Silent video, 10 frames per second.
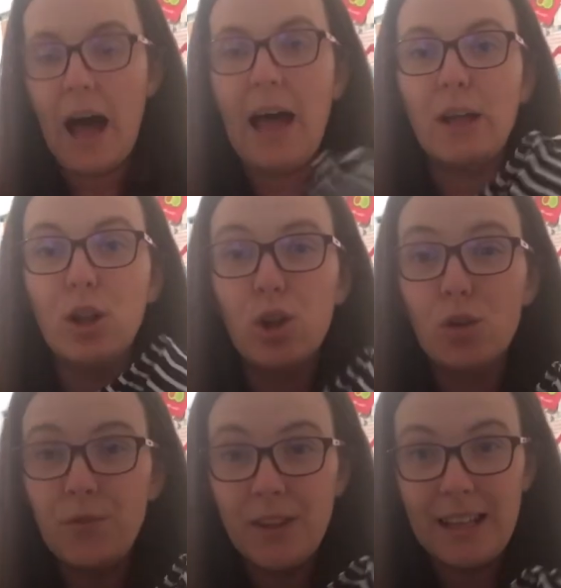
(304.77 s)
I
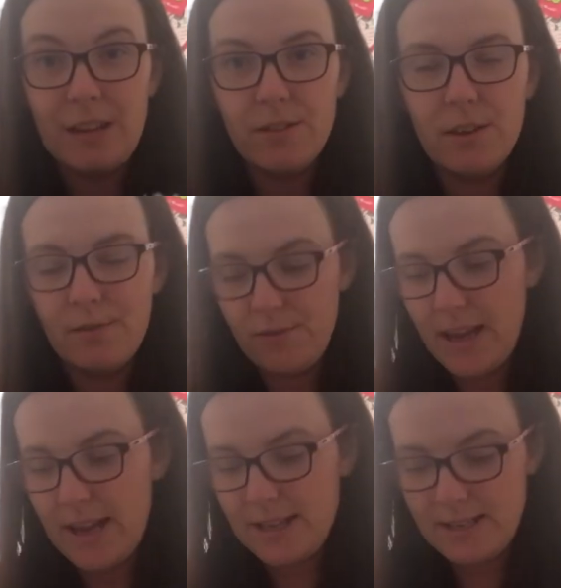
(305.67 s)
love the length of
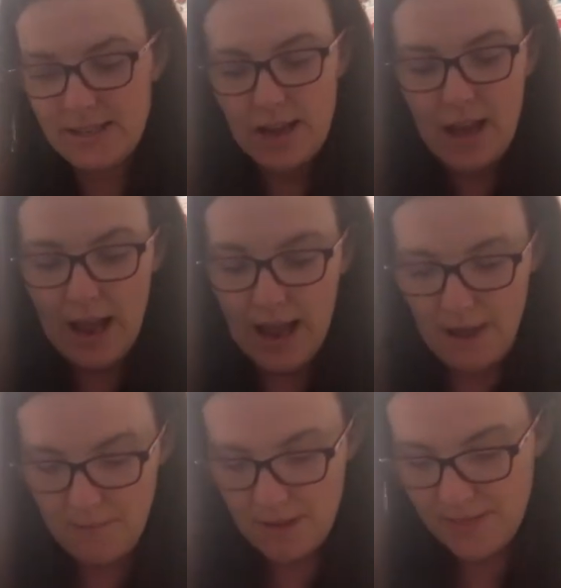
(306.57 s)
this,
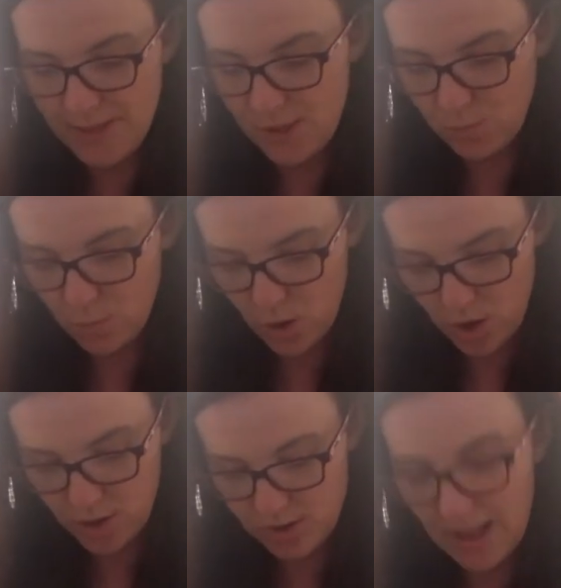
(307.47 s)
and this
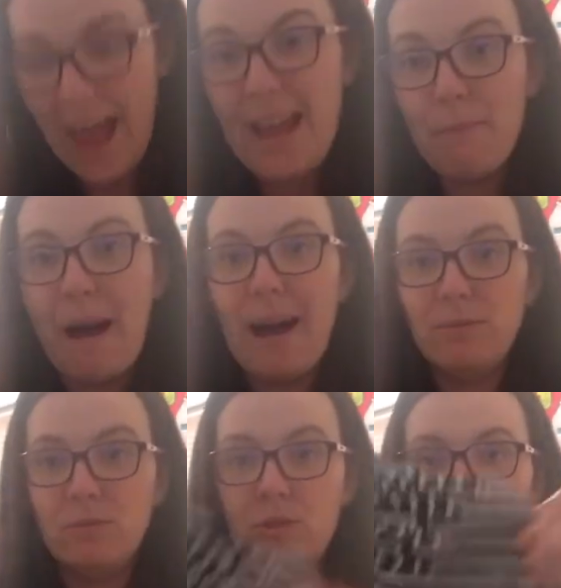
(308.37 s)
was
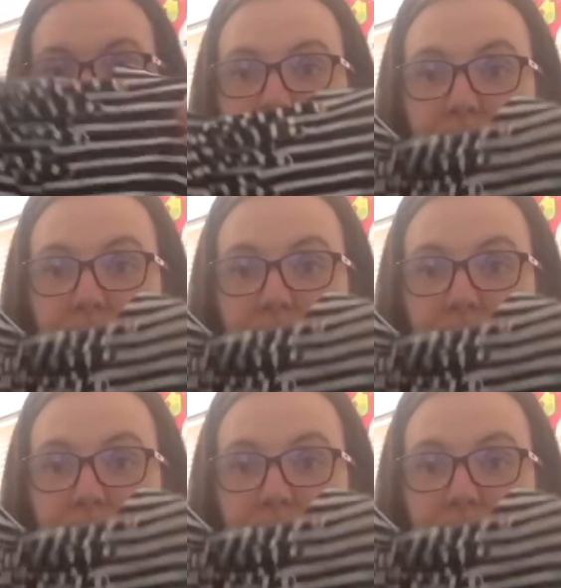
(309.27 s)
£8.